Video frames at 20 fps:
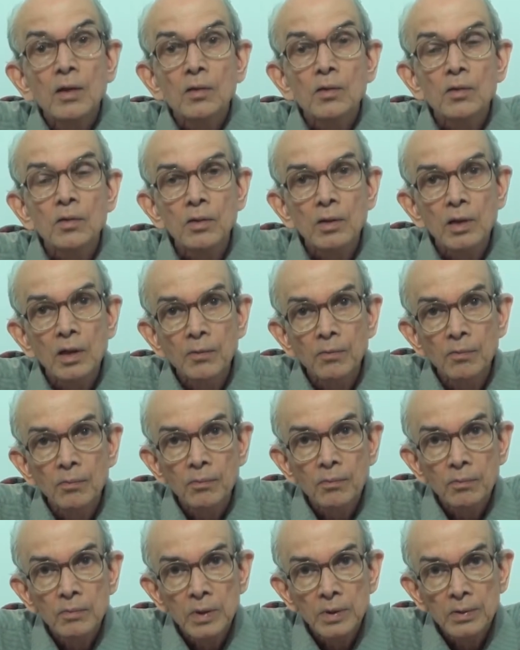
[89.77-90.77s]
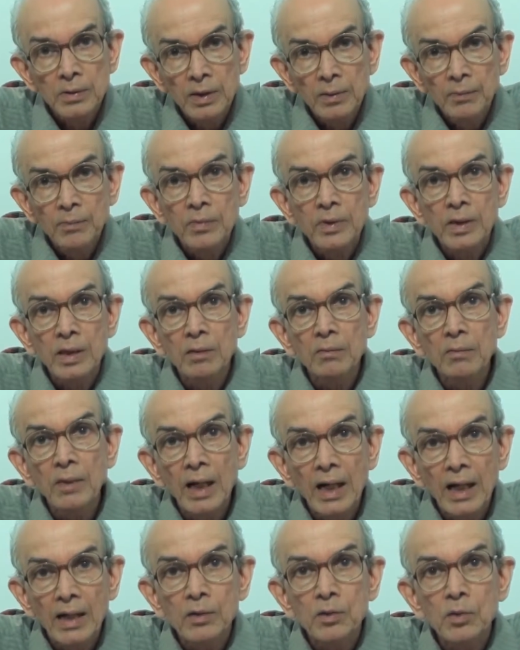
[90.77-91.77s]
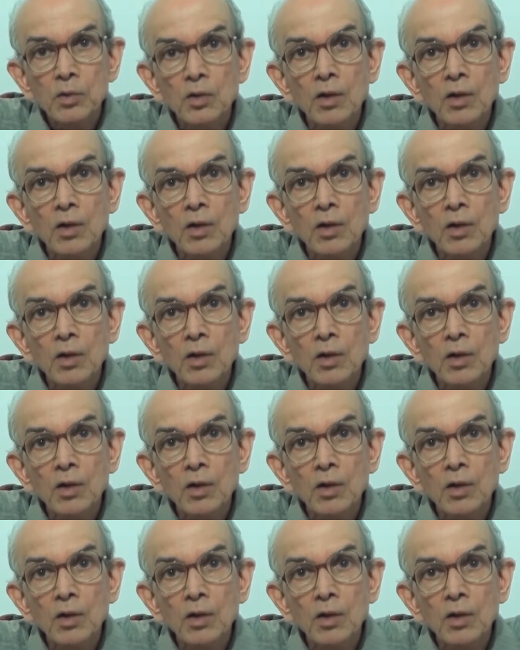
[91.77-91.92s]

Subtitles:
So symptom has